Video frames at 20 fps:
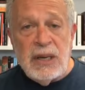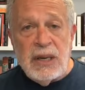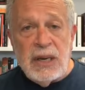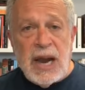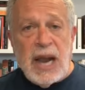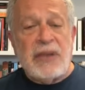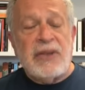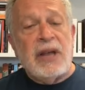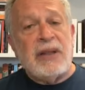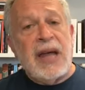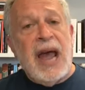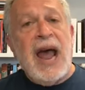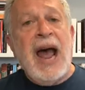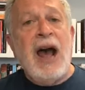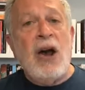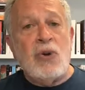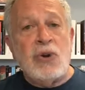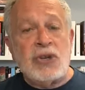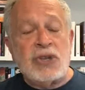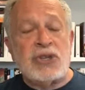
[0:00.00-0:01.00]
and then the
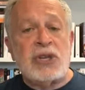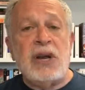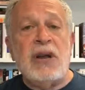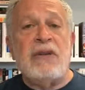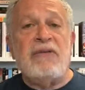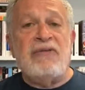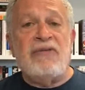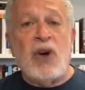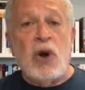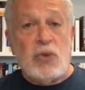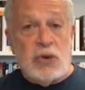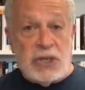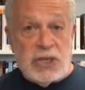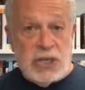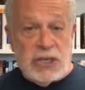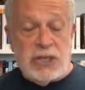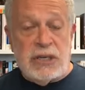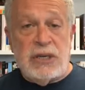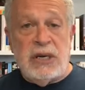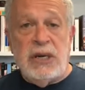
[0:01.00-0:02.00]
House
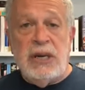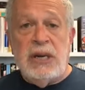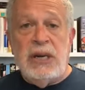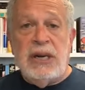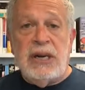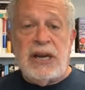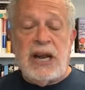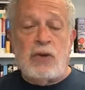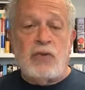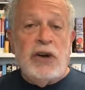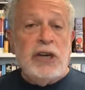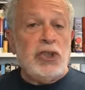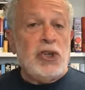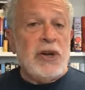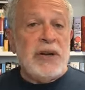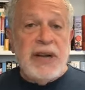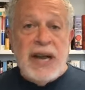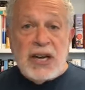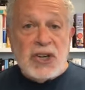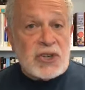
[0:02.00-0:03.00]
votes. Now,
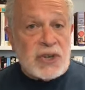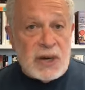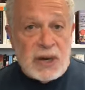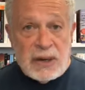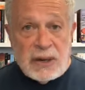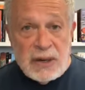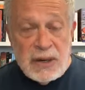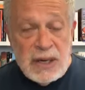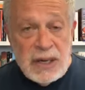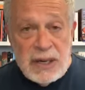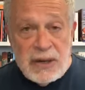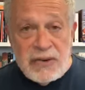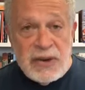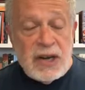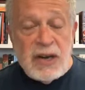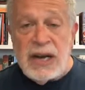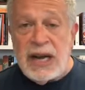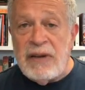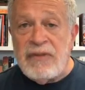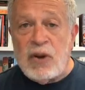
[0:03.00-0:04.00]
Richard Nixon
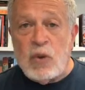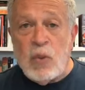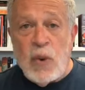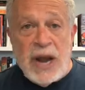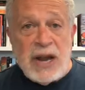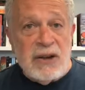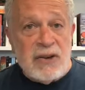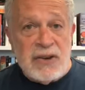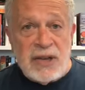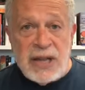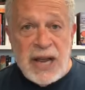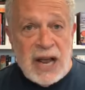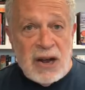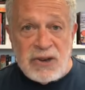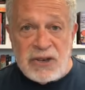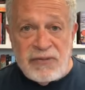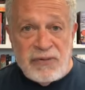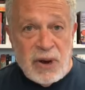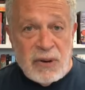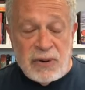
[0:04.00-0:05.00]
didn't even wait to the
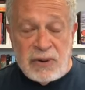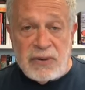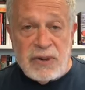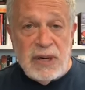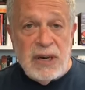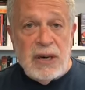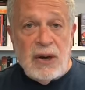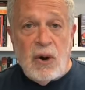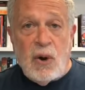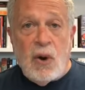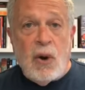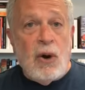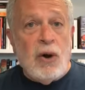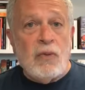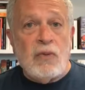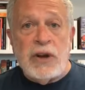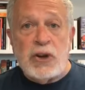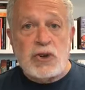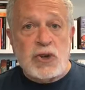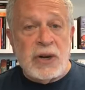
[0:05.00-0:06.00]
House vote. All
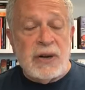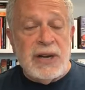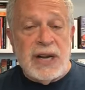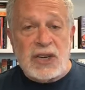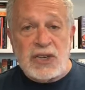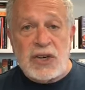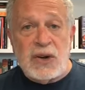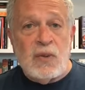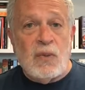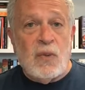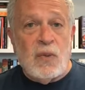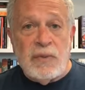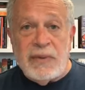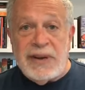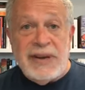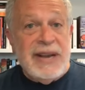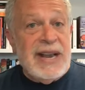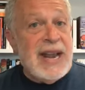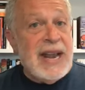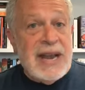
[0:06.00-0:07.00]
Richard Nixon
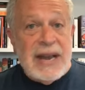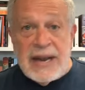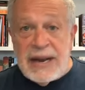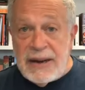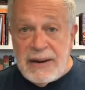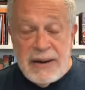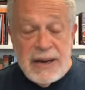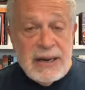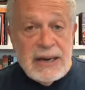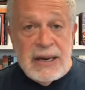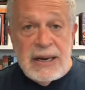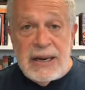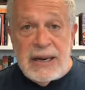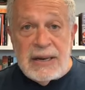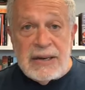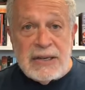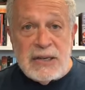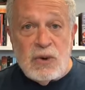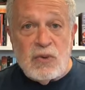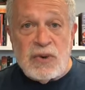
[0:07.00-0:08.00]
needed
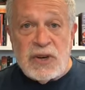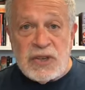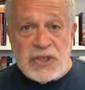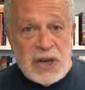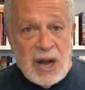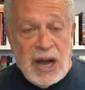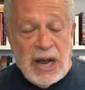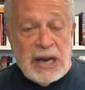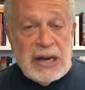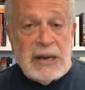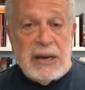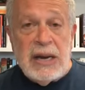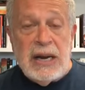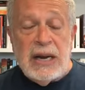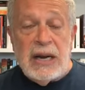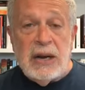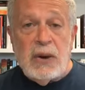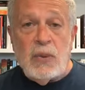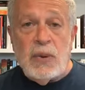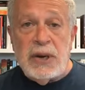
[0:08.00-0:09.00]
to resign
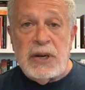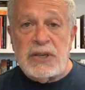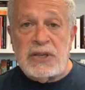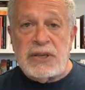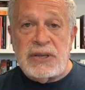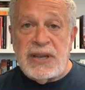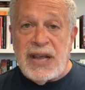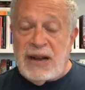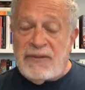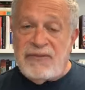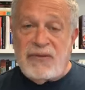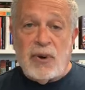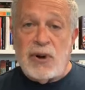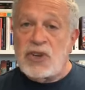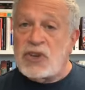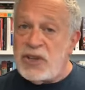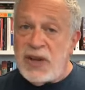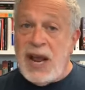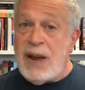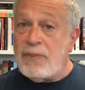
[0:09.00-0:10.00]
was that
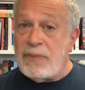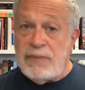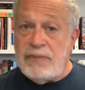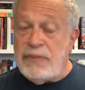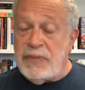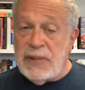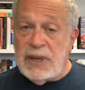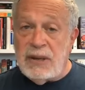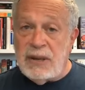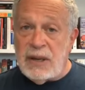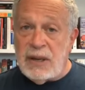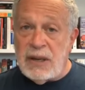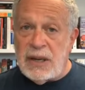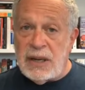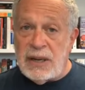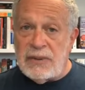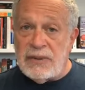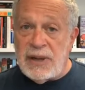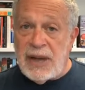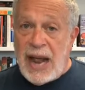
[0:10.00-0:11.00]
first step.
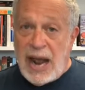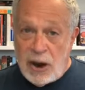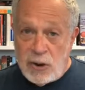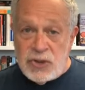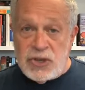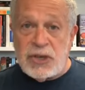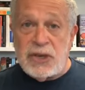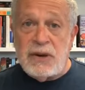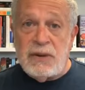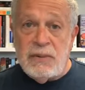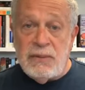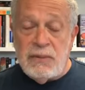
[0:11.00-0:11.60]
The House